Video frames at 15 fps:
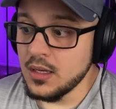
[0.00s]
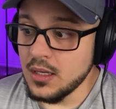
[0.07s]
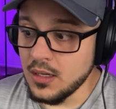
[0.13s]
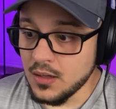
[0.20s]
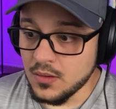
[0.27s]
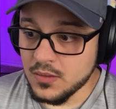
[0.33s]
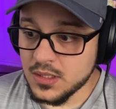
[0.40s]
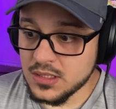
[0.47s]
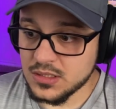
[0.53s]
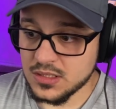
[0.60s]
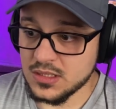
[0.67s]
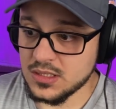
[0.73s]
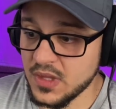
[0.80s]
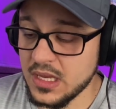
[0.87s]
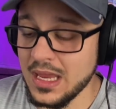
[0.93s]
You know, it's
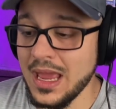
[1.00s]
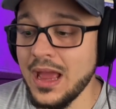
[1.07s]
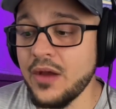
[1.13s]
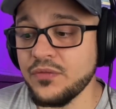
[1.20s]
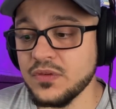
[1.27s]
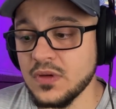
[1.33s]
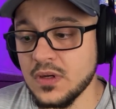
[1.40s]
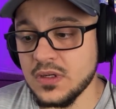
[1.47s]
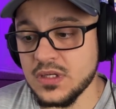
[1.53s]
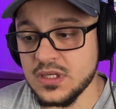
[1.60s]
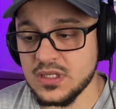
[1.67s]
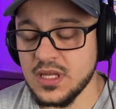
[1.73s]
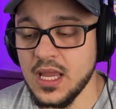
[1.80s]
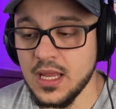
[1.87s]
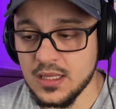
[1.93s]
just, you have to
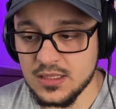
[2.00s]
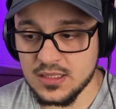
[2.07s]
understand